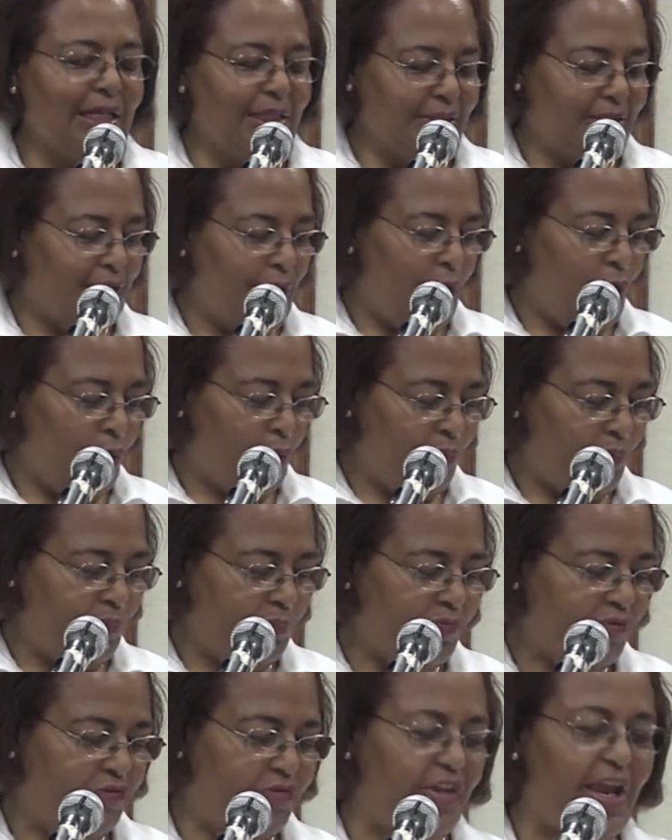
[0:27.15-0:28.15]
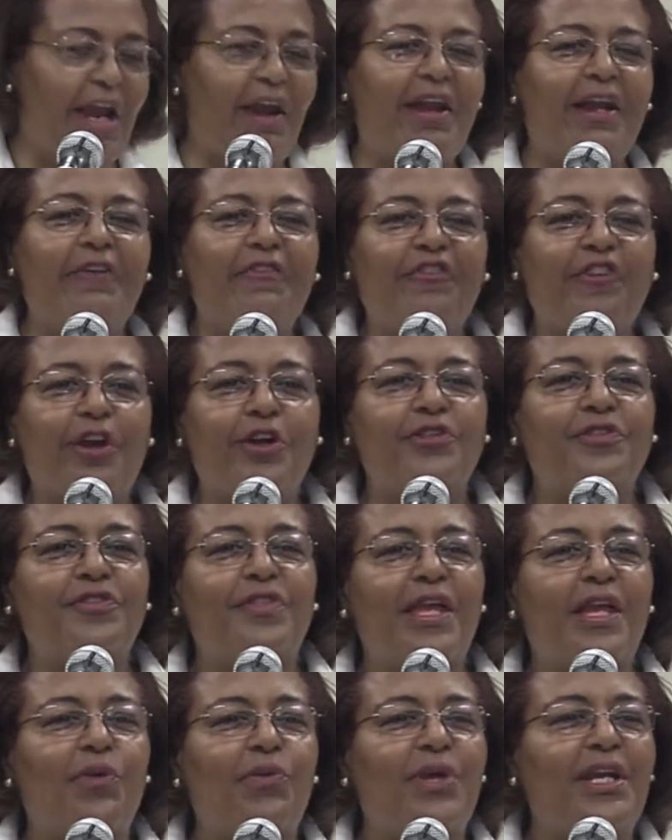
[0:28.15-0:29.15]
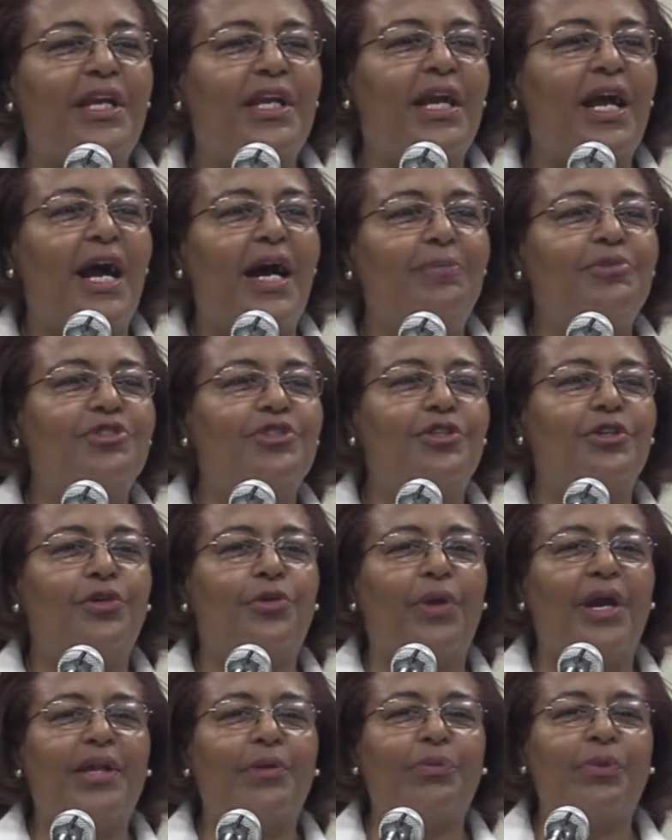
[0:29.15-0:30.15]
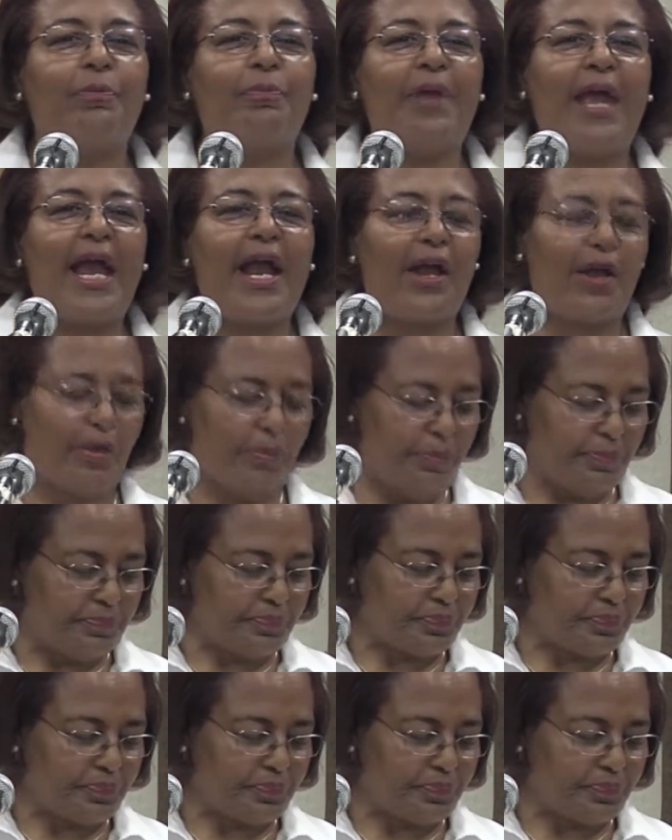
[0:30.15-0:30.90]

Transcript: So, very first thing when it comes to credit repair,